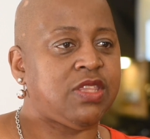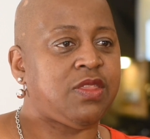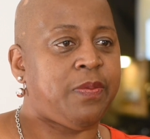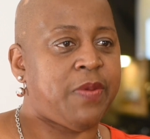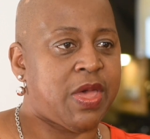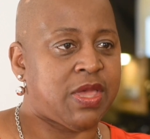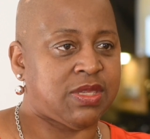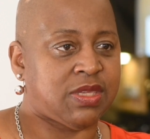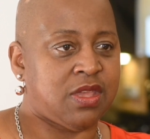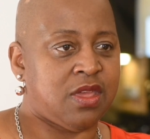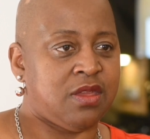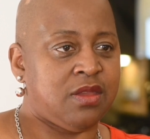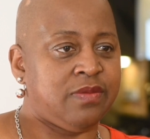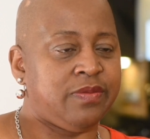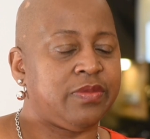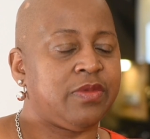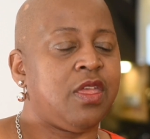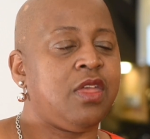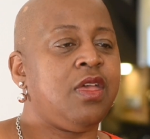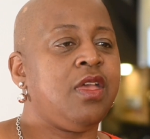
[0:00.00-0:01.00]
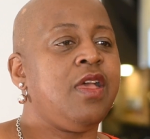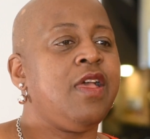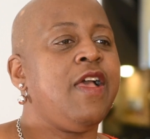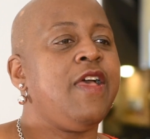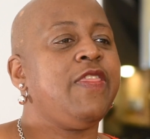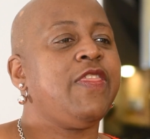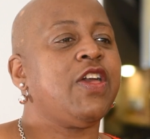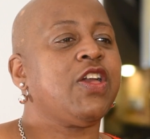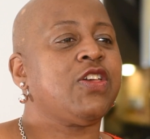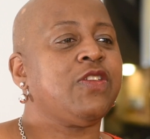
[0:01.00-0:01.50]
person
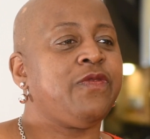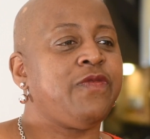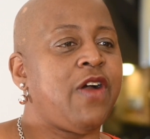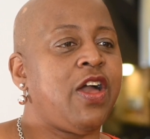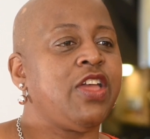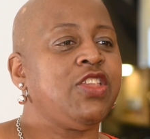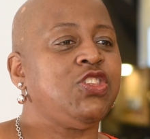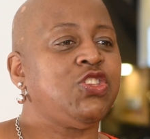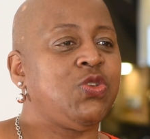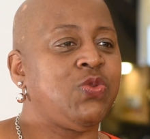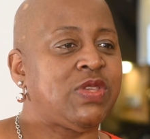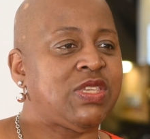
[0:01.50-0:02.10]
that could find you